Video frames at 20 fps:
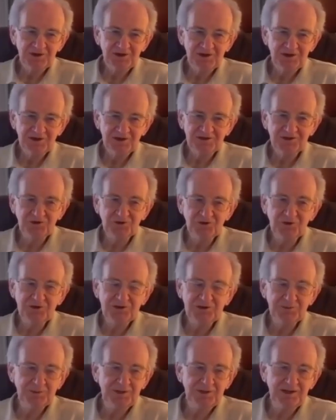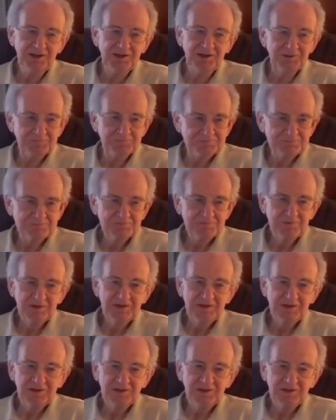to do any planning. You